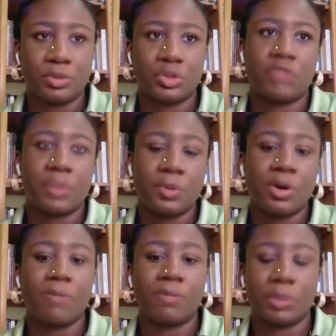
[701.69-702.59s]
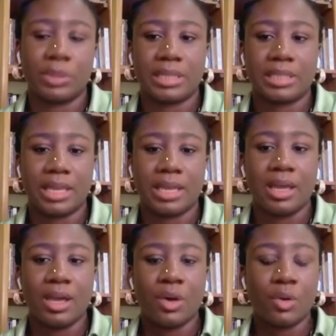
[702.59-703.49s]
So if people come forward and say,
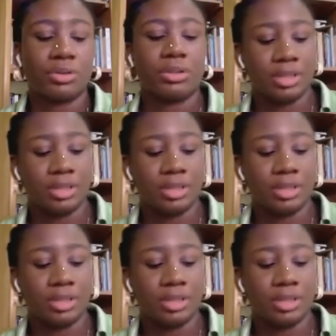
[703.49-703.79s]
oh,